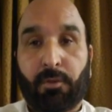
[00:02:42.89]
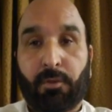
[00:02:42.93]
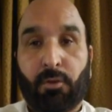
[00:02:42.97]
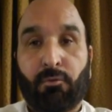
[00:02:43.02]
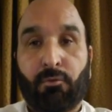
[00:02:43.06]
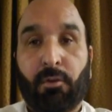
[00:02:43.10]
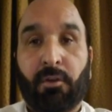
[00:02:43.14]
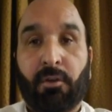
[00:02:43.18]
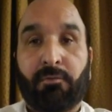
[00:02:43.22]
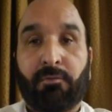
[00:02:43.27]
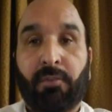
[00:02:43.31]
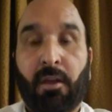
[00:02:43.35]

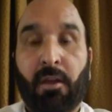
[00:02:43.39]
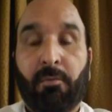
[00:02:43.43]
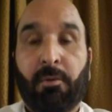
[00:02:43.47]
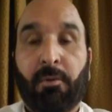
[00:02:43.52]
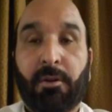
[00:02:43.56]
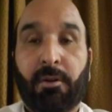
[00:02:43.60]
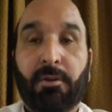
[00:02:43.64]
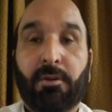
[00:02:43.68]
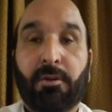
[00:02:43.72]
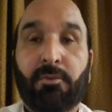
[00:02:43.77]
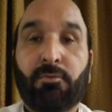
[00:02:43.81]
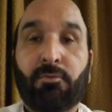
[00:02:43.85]

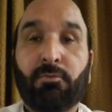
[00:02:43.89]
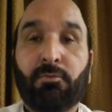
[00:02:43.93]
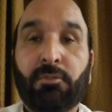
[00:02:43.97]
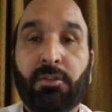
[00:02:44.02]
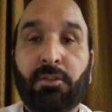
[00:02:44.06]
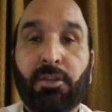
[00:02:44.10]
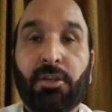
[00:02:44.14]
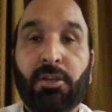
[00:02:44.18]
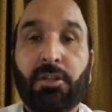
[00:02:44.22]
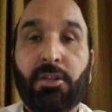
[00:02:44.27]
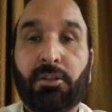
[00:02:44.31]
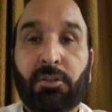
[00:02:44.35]
2,500 to
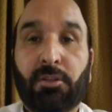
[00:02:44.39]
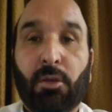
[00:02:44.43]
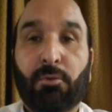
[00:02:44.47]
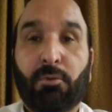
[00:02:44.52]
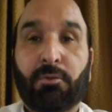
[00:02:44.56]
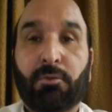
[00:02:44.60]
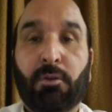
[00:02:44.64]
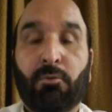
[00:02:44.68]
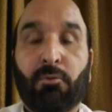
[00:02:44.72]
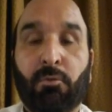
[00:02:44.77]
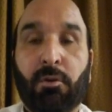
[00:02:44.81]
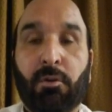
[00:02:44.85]

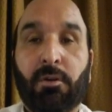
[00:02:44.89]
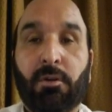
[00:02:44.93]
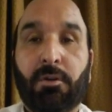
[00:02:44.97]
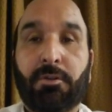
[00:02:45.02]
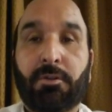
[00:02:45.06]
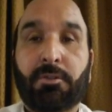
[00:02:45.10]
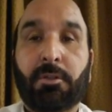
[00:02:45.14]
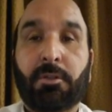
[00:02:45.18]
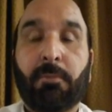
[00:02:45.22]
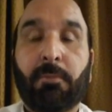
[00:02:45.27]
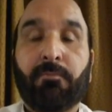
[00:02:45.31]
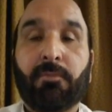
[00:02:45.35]
3,000
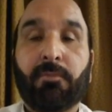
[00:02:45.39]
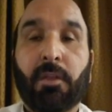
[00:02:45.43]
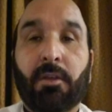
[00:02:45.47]
words.